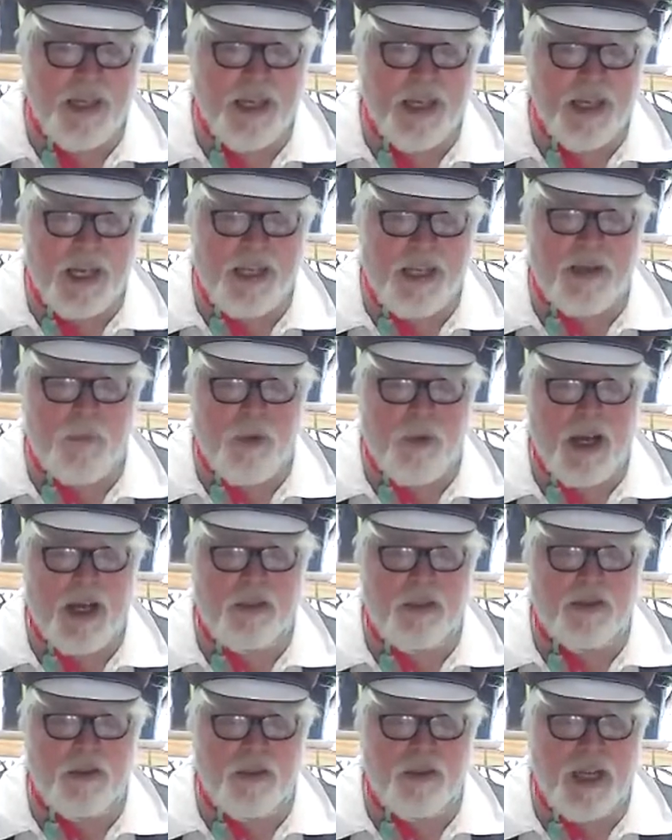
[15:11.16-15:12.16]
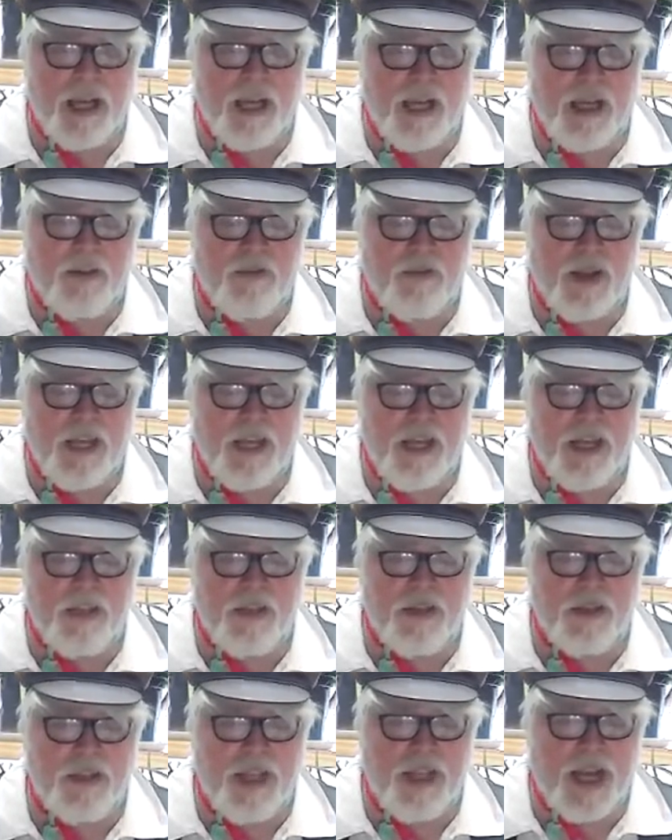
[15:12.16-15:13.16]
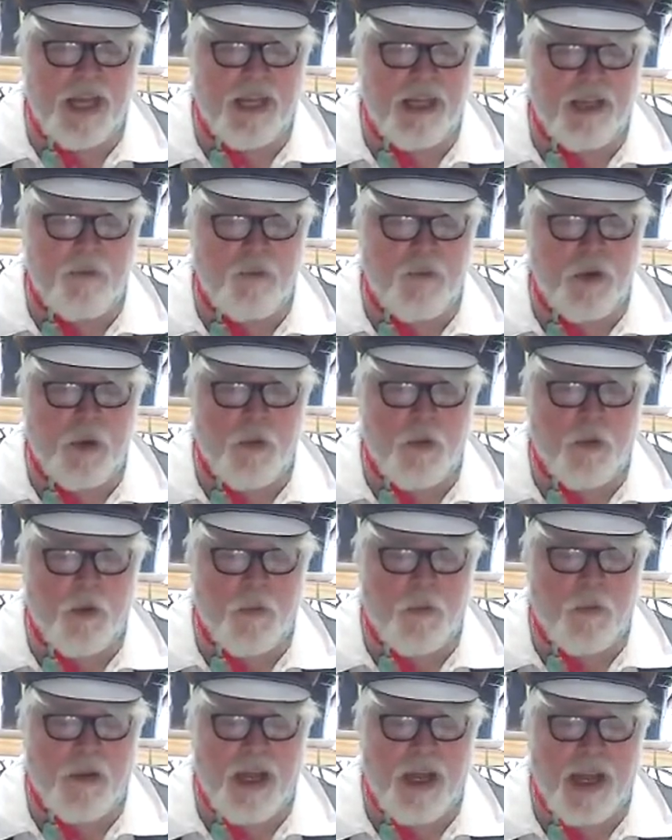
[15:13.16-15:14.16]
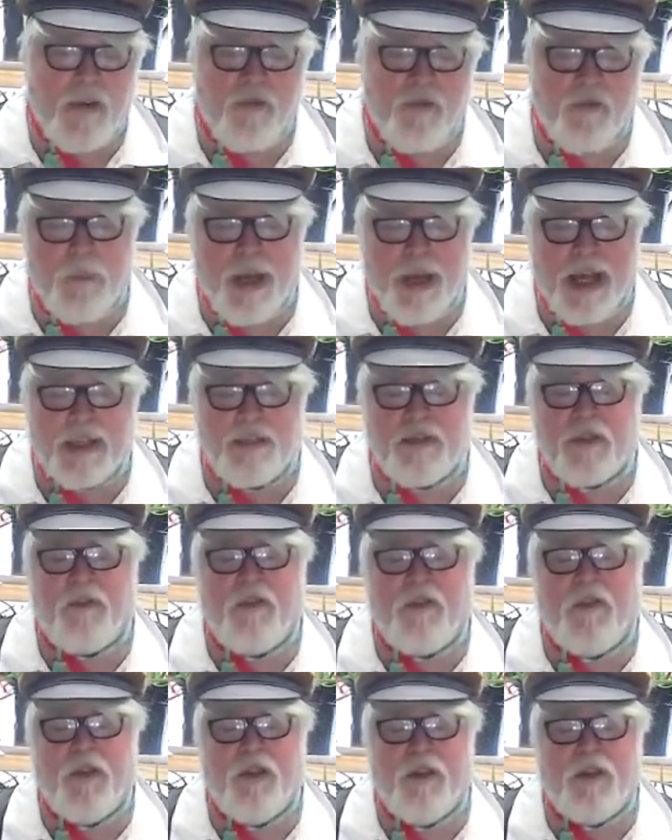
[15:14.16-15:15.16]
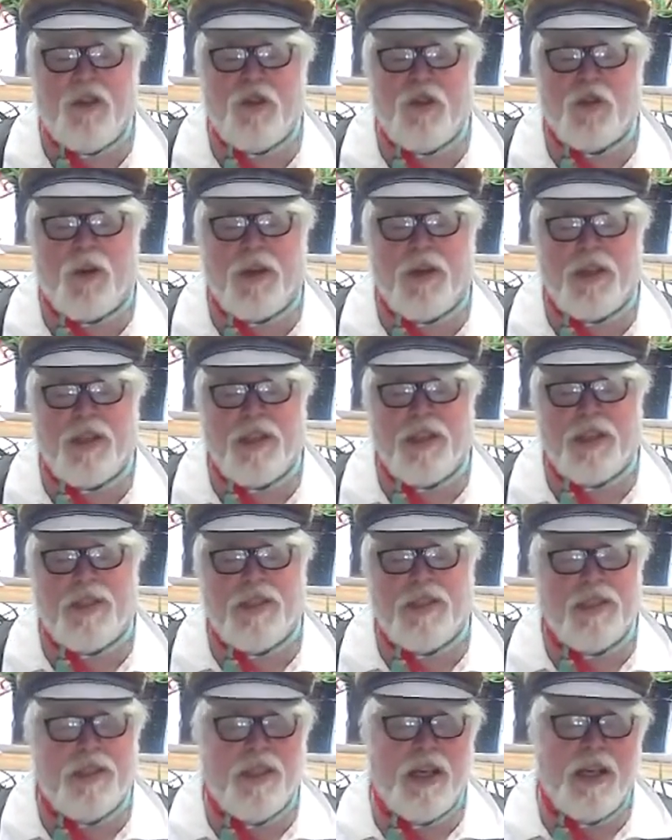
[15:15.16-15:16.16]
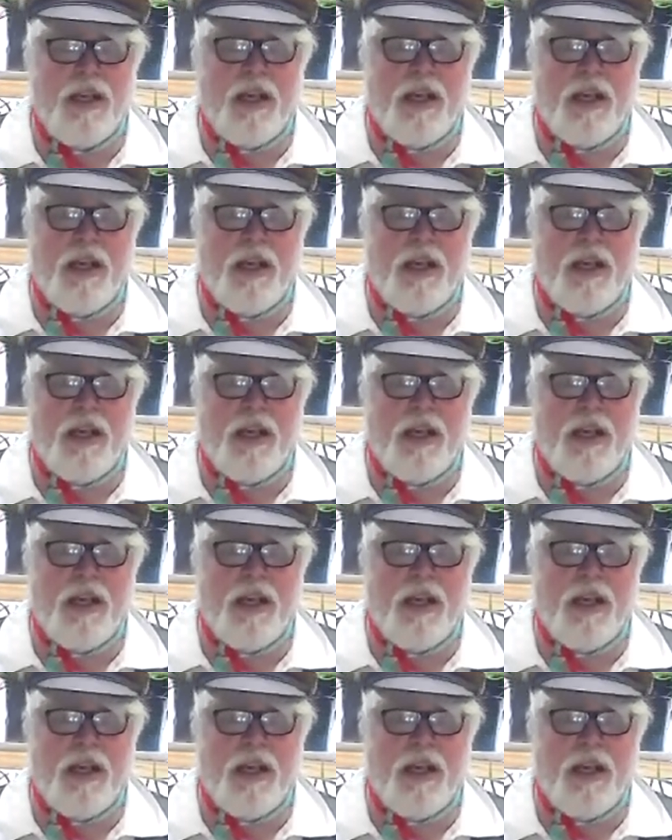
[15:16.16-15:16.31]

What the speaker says: and the bugs will take advantage of that, and we will have massive food shortages,